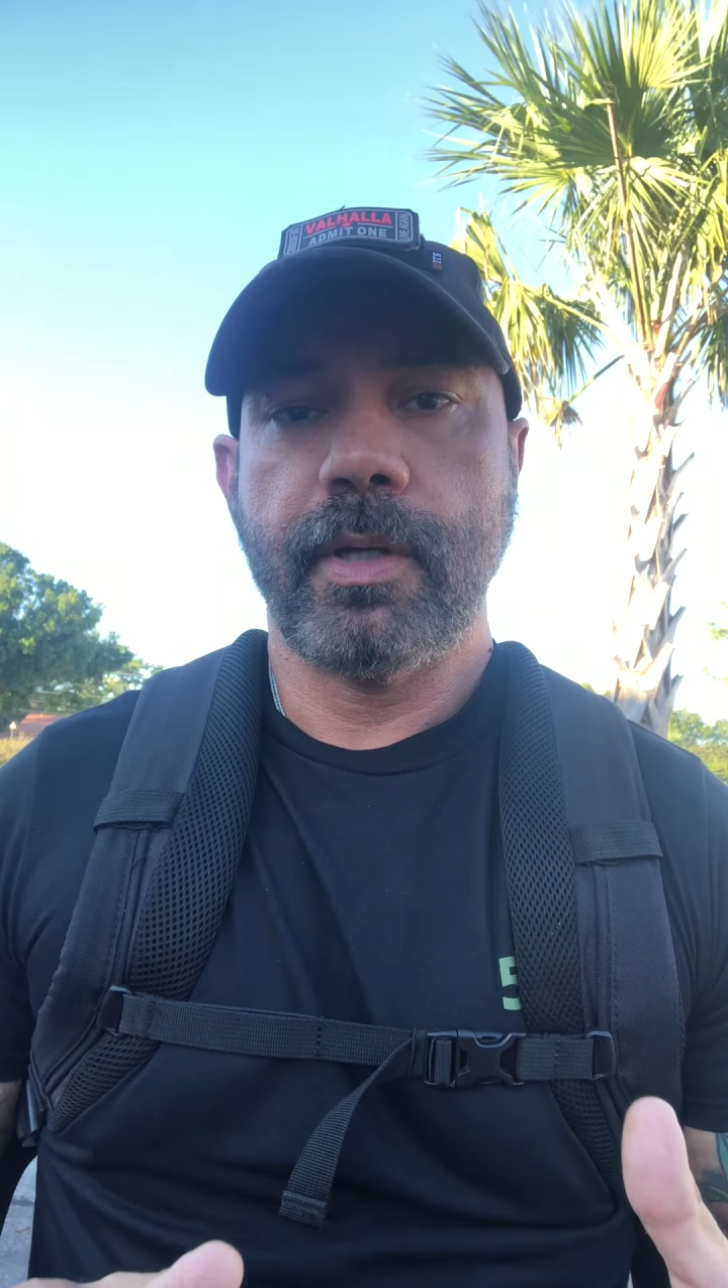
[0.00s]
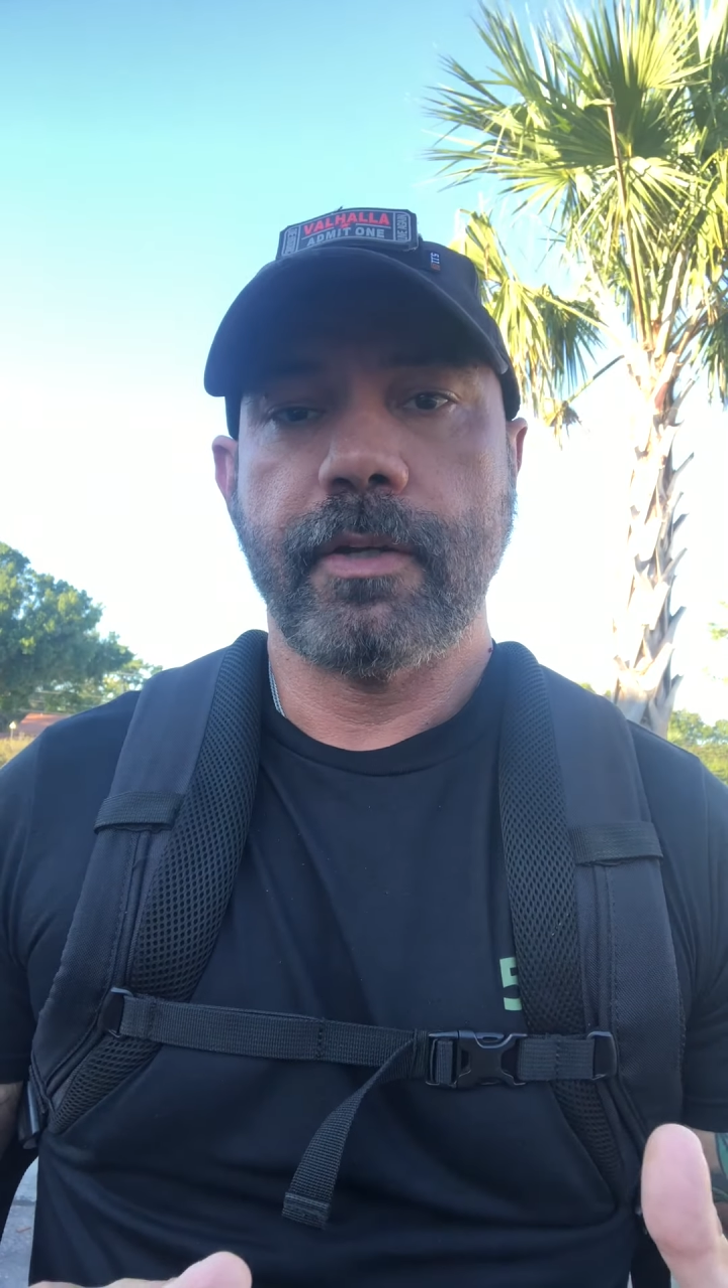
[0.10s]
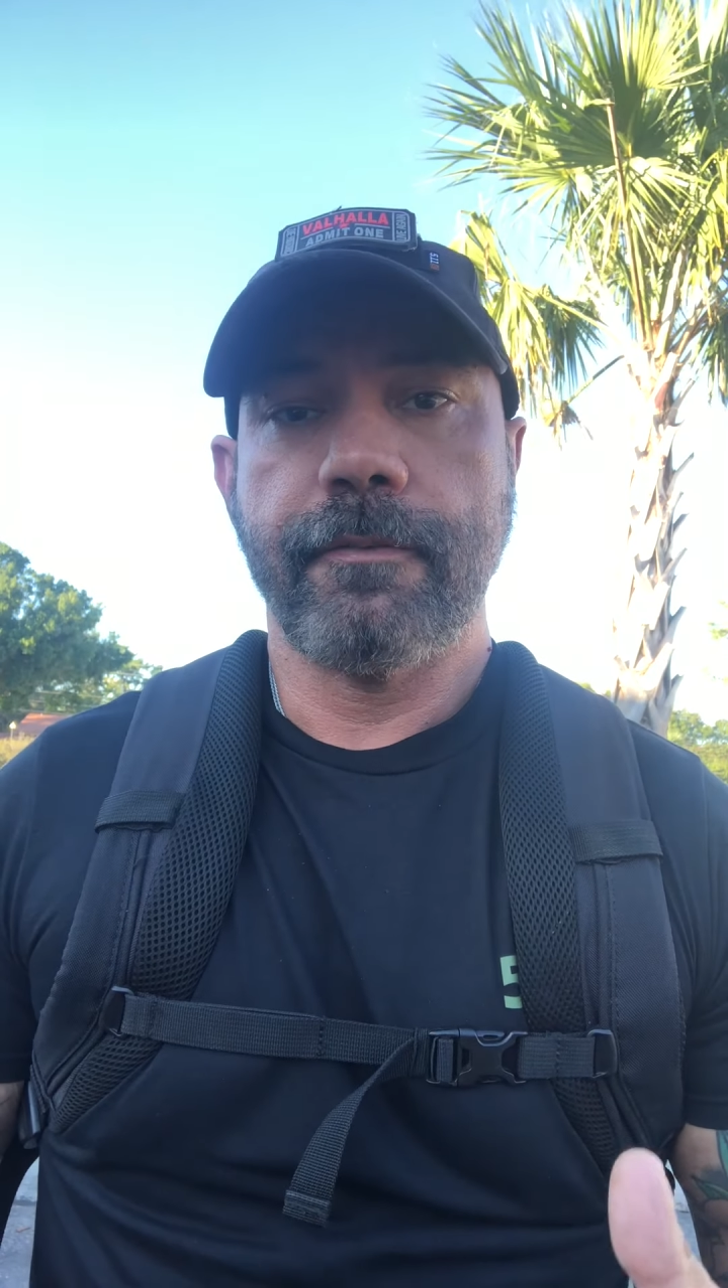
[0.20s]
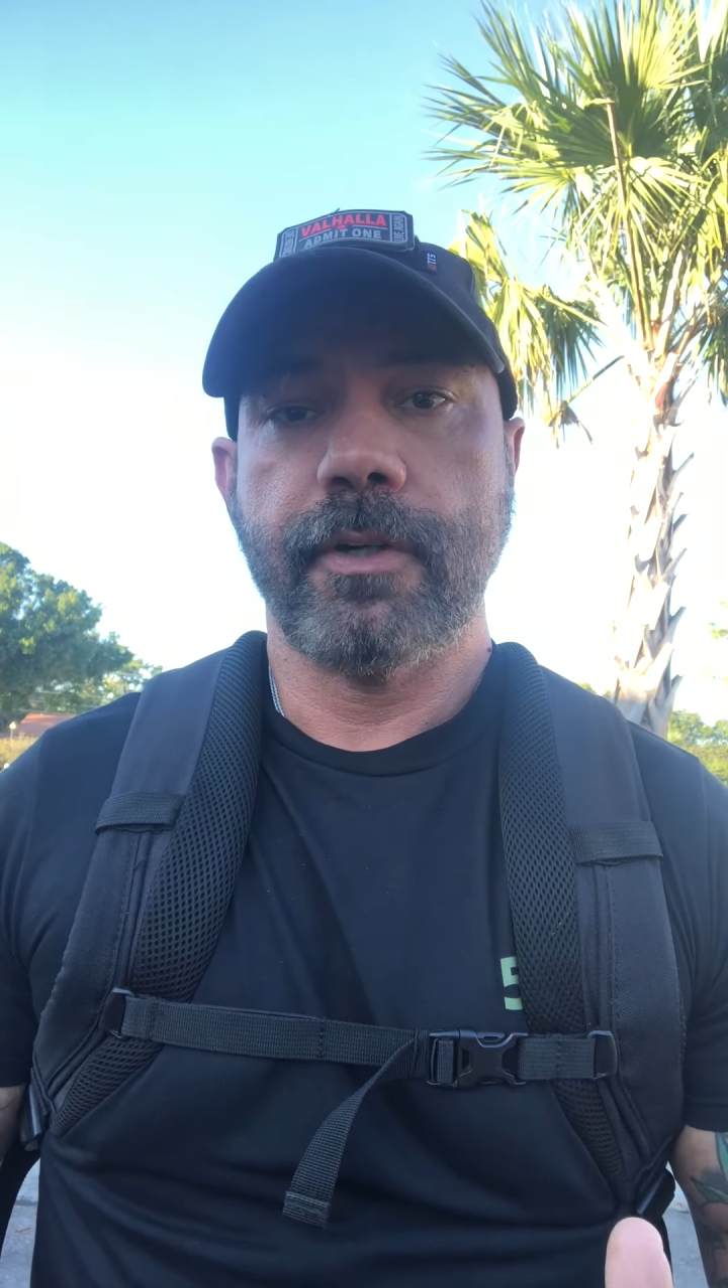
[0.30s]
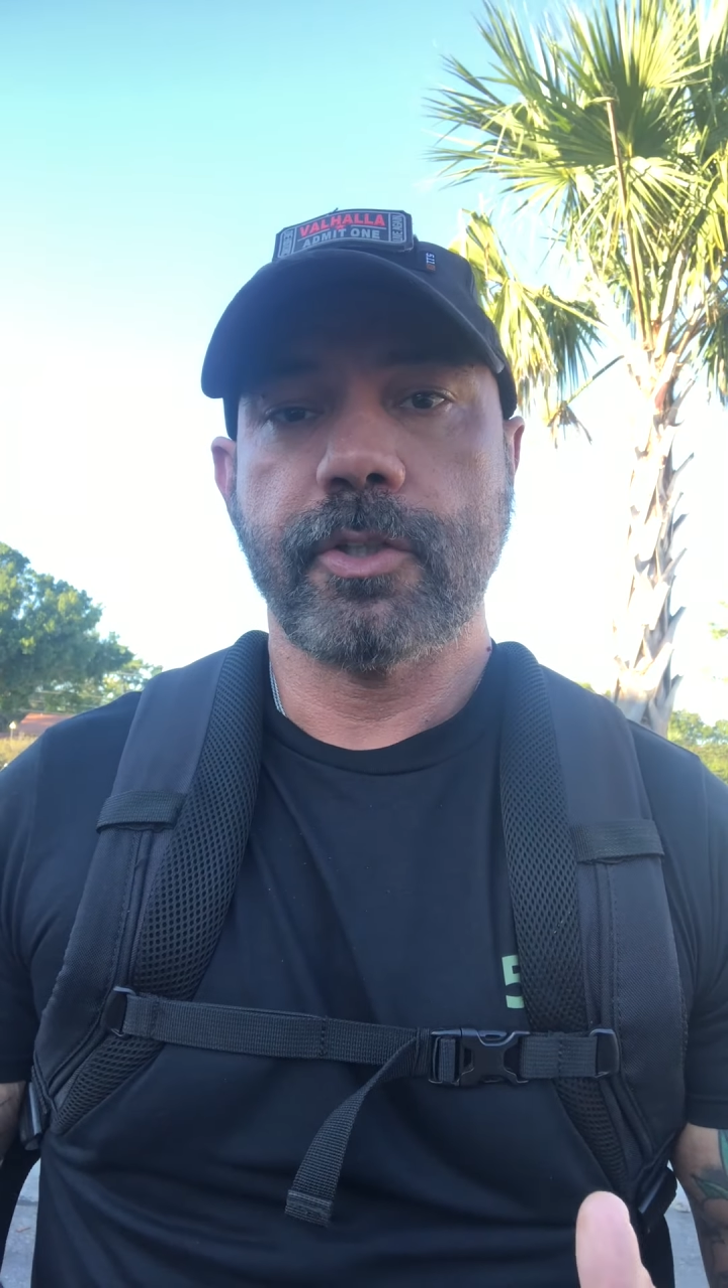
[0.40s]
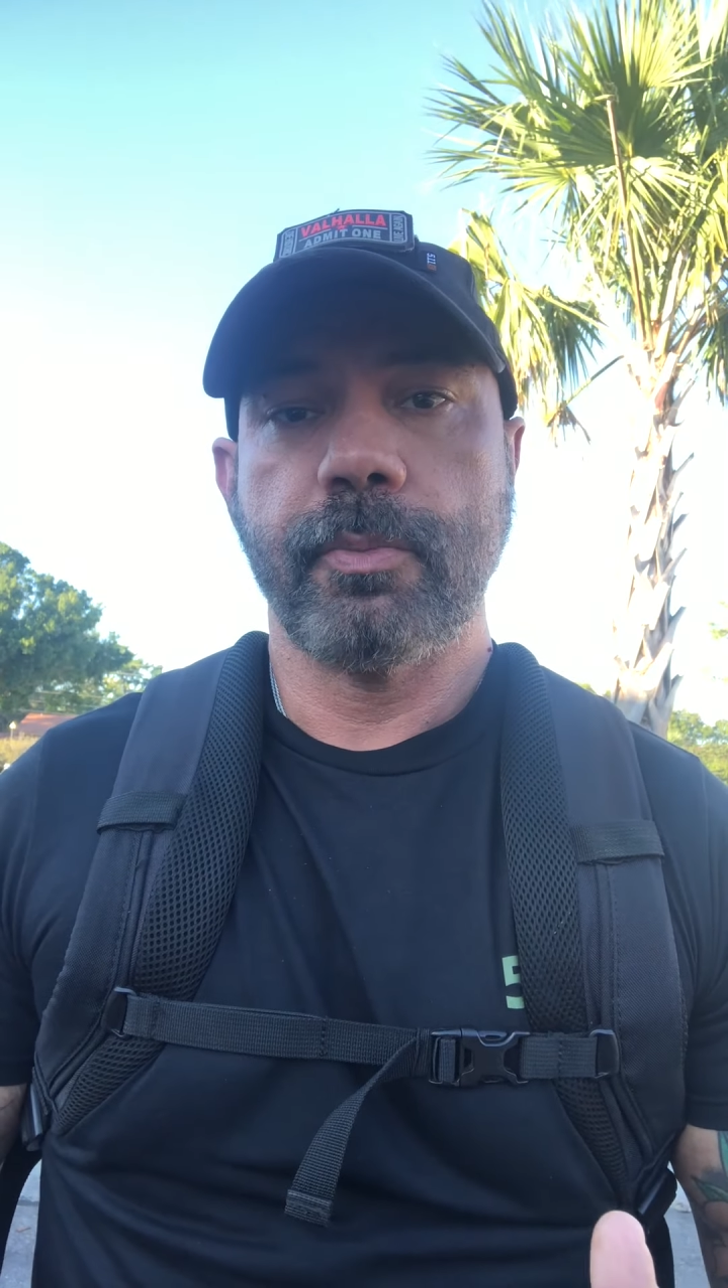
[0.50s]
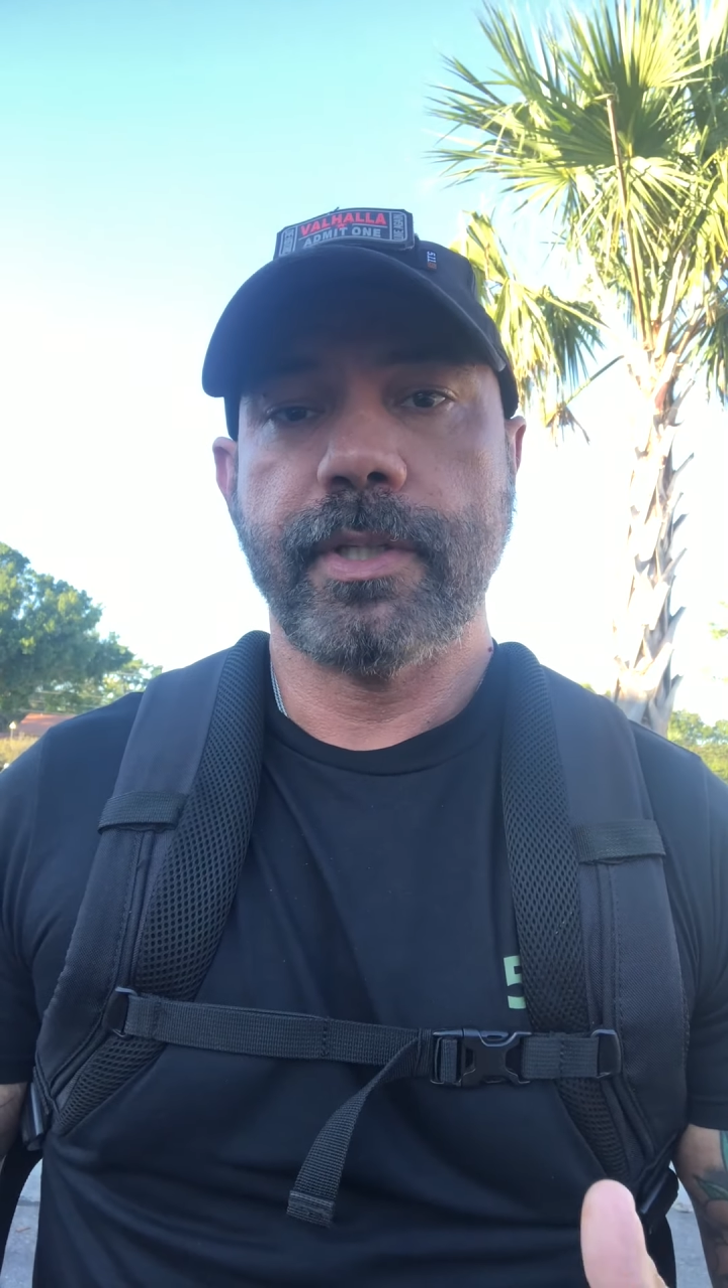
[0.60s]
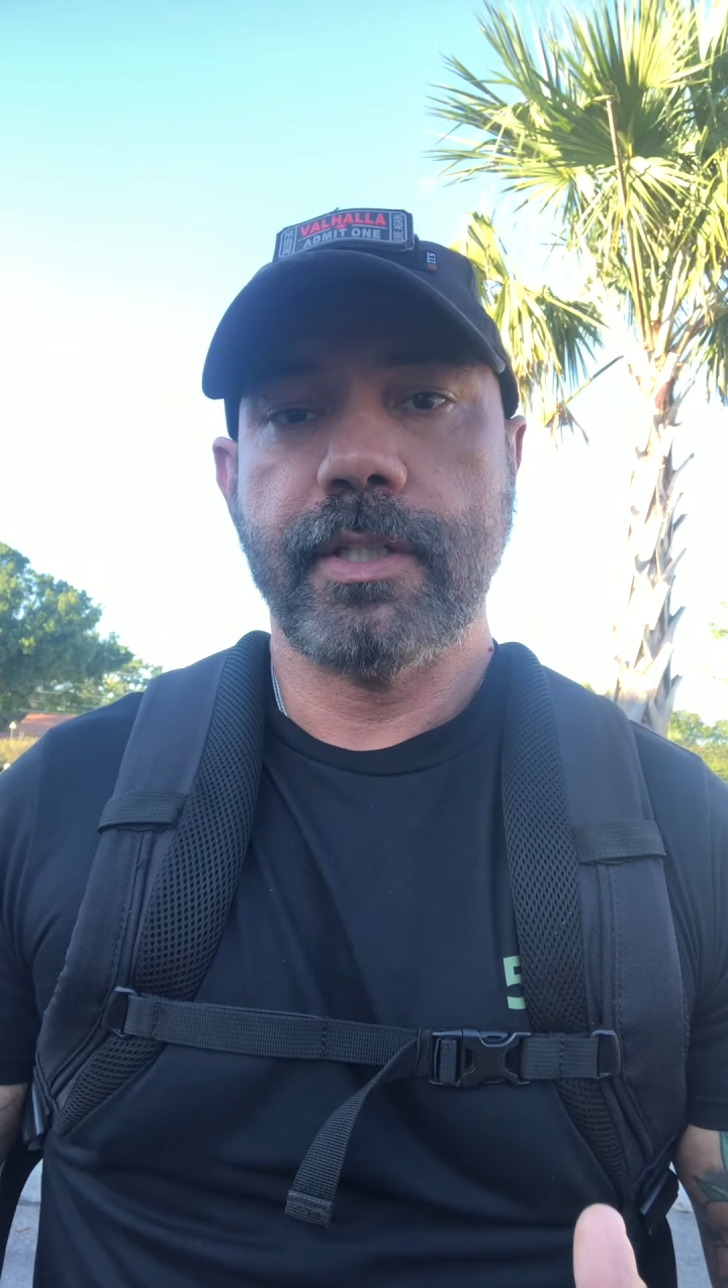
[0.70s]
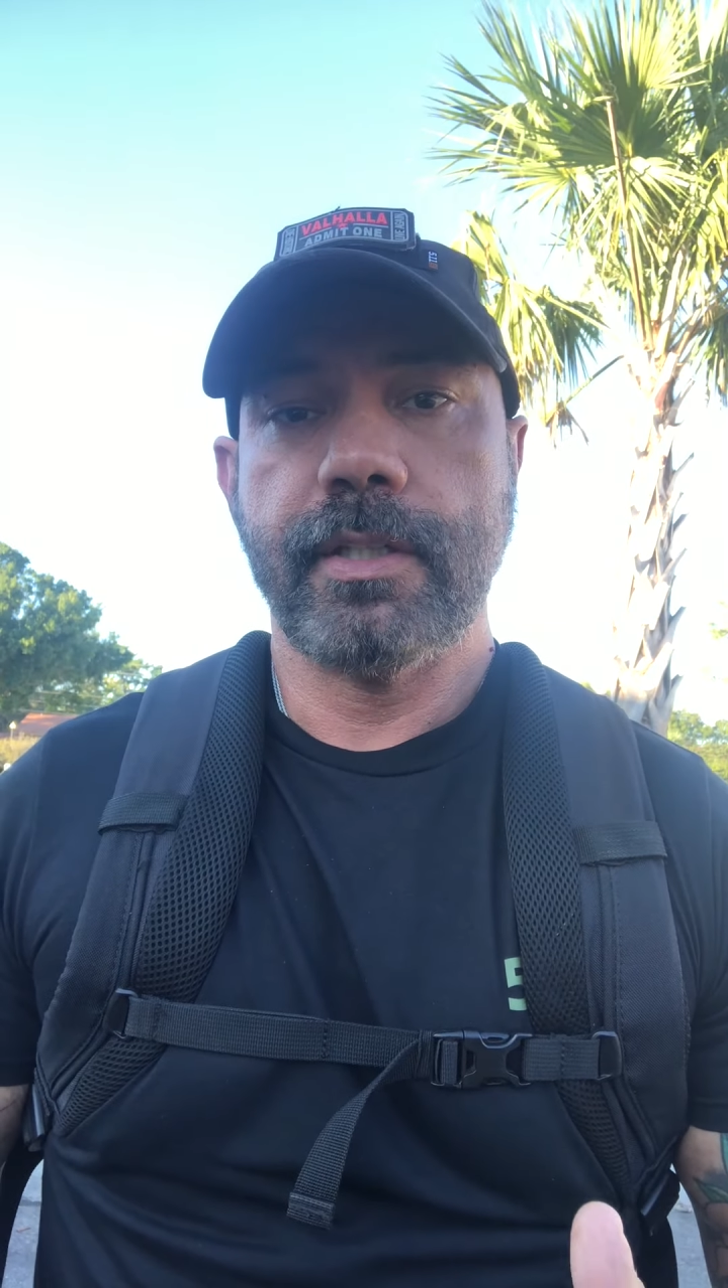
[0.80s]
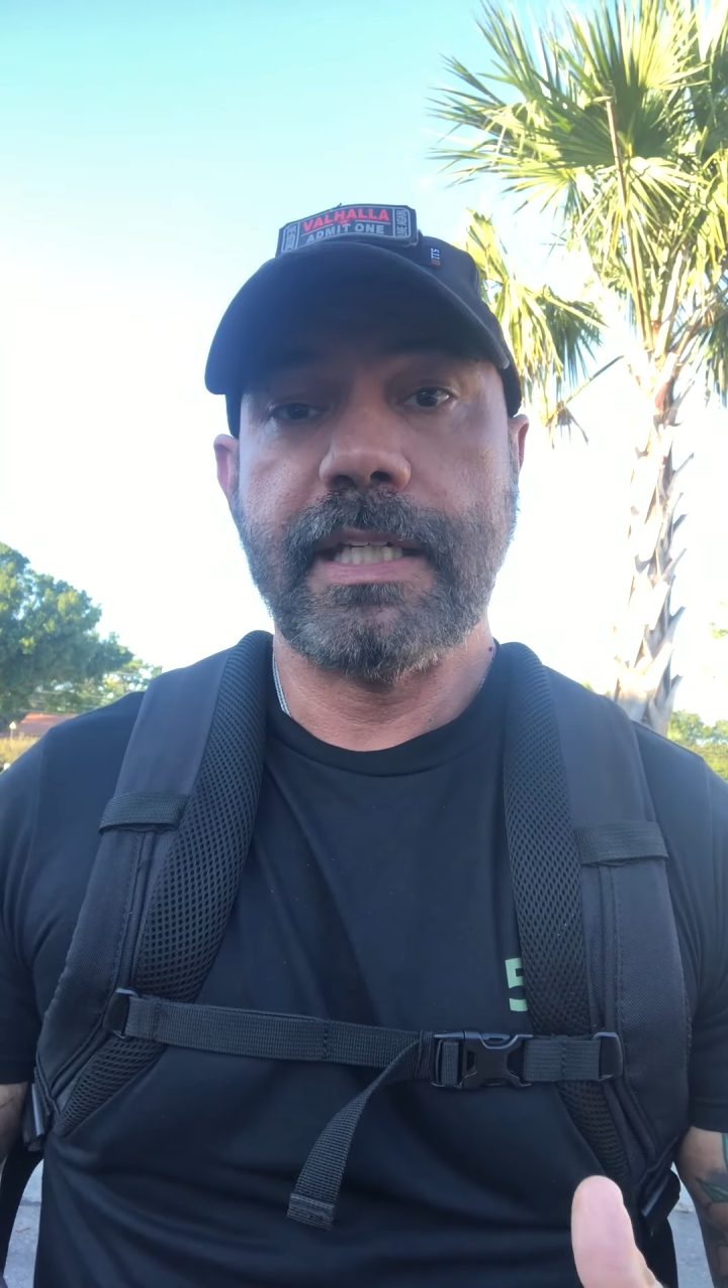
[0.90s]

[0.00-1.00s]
how to function within